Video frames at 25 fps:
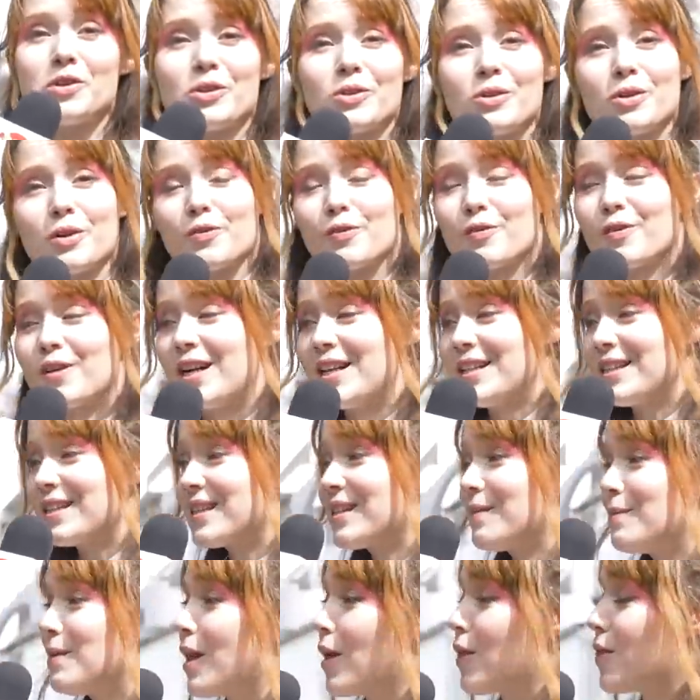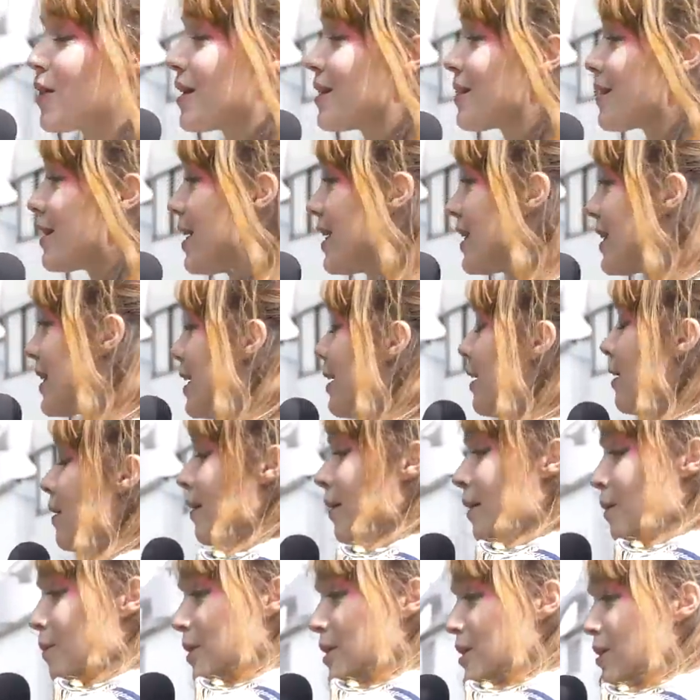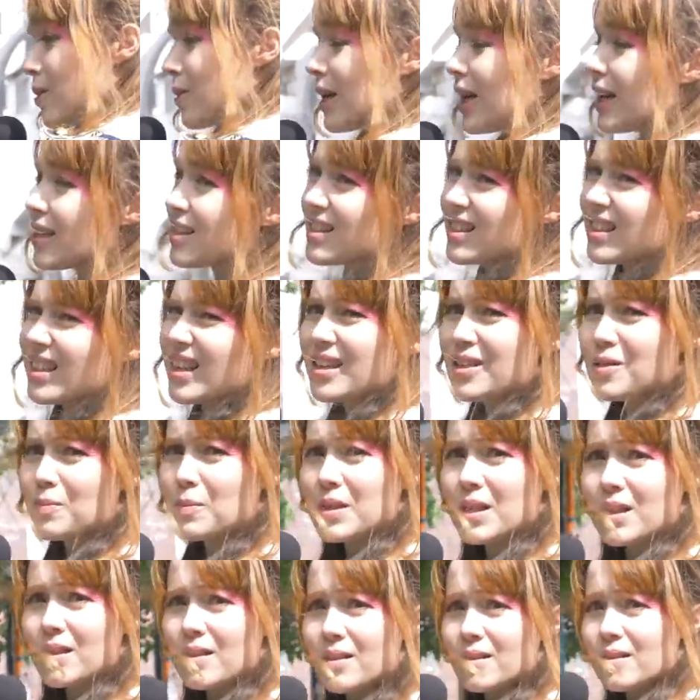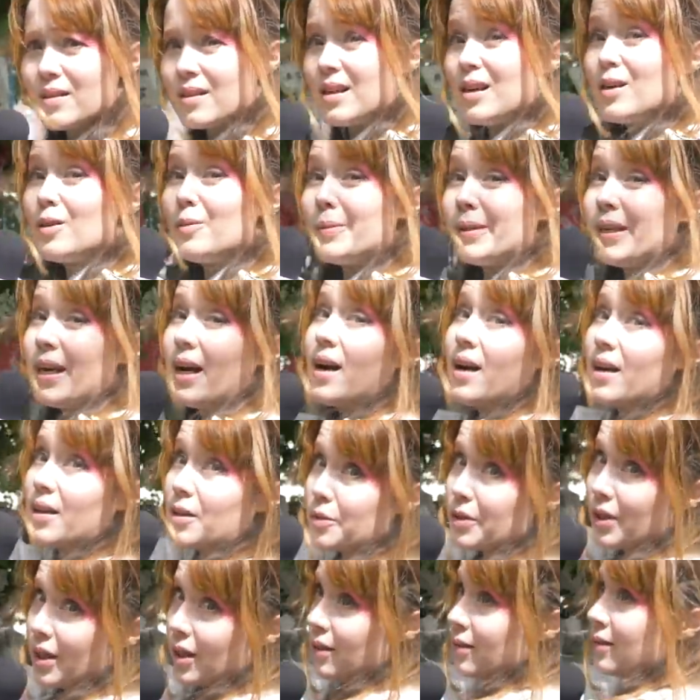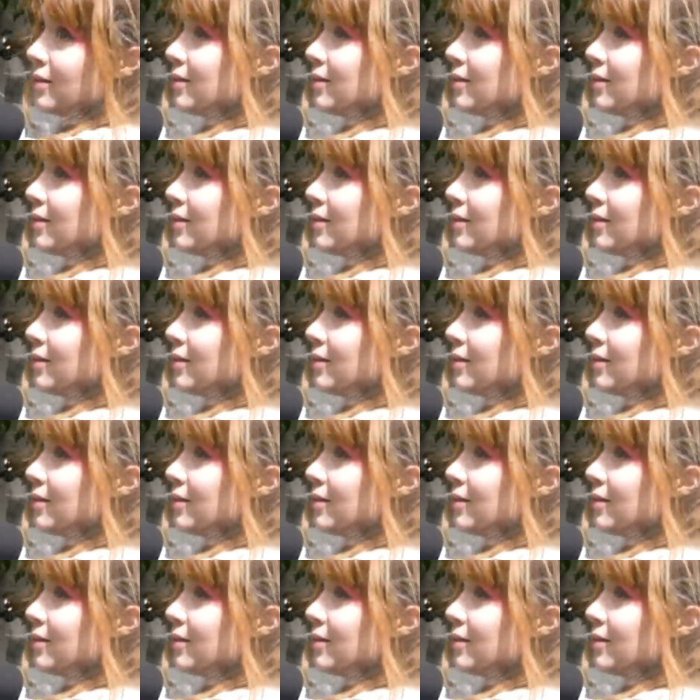to your friends, similar things like that. But don't cancel last minute. They'll be angry.